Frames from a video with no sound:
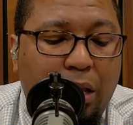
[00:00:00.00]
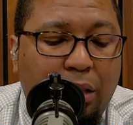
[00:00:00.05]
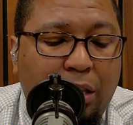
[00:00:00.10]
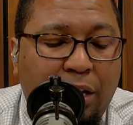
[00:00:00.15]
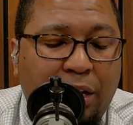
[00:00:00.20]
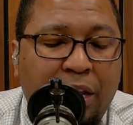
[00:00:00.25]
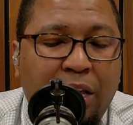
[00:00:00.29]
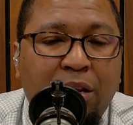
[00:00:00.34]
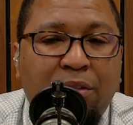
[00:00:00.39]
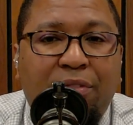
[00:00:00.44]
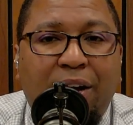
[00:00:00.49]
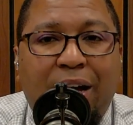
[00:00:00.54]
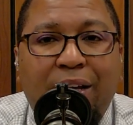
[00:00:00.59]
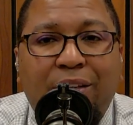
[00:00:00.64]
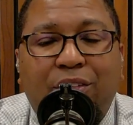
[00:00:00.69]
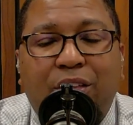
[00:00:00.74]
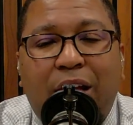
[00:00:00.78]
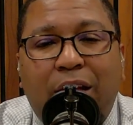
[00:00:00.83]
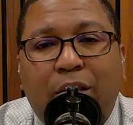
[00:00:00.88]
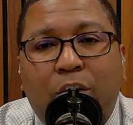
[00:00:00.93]
The
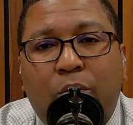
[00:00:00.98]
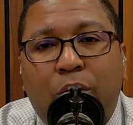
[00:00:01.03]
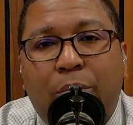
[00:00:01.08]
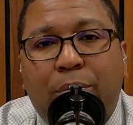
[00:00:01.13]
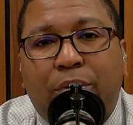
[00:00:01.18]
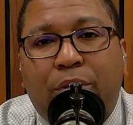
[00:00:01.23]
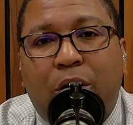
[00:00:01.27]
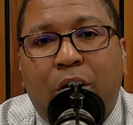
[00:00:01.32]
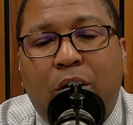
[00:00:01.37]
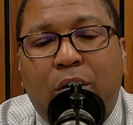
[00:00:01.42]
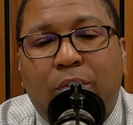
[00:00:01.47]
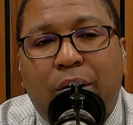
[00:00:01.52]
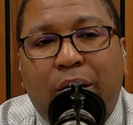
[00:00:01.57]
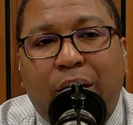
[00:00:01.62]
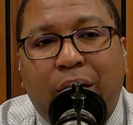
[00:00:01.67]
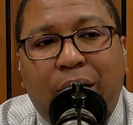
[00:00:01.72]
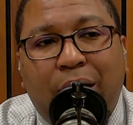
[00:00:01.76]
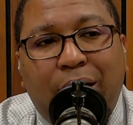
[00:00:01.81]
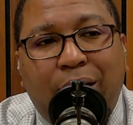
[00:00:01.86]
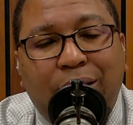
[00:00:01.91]
Ninevites had the wherewithal to
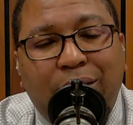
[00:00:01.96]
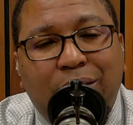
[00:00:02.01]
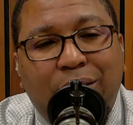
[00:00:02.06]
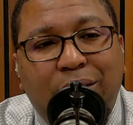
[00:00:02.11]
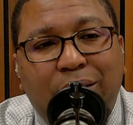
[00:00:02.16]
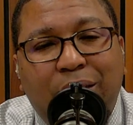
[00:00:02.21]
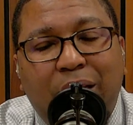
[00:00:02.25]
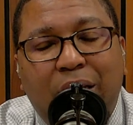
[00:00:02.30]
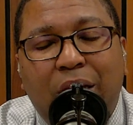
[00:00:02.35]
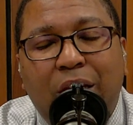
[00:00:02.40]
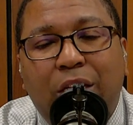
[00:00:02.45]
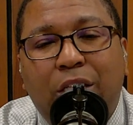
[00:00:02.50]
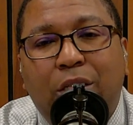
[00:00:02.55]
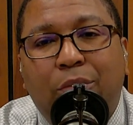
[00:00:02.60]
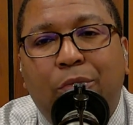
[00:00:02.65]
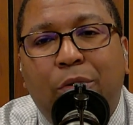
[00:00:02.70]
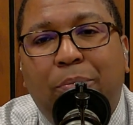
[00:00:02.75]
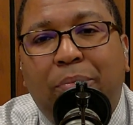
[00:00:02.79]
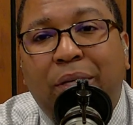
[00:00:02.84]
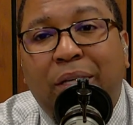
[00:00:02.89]
recognize they needed
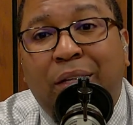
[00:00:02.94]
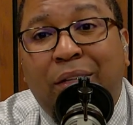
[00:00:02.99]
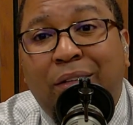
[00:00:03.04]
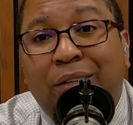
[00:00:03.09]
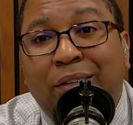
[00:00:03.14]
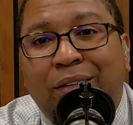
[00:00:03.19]
to repent.